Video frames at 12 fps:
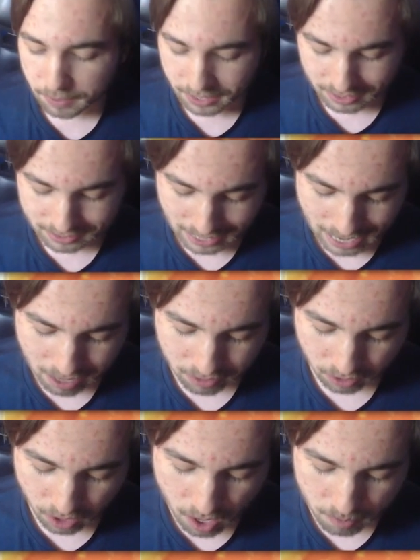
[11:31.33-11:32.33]
Because how
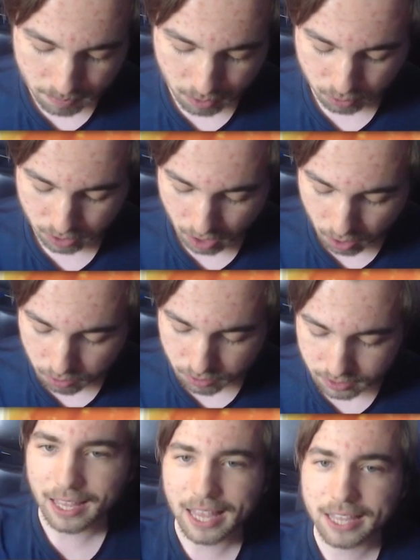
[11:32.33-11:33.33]
the combo
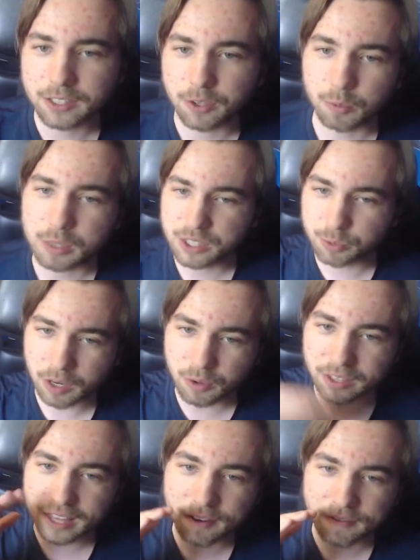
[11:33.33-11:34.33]
goes is we swing
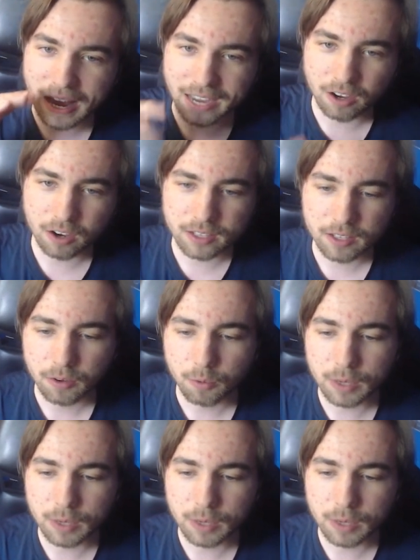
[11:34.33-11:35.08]
with our Vanguard,